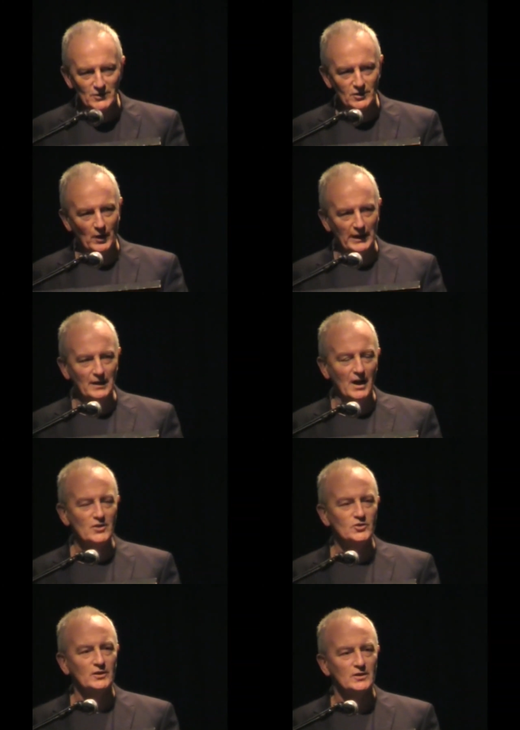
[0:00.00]
So in
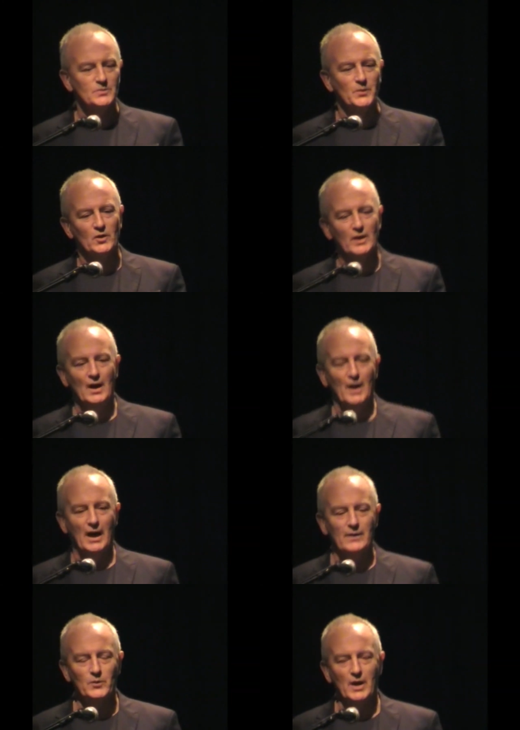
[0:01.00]
launching this book,
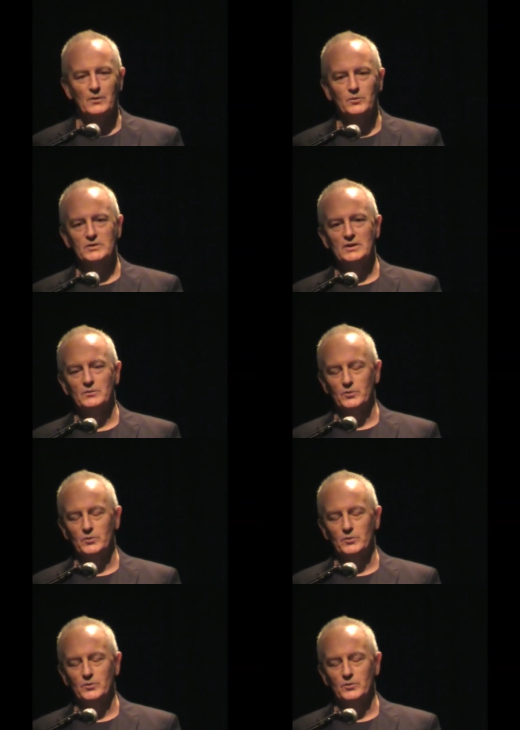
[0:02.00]
I would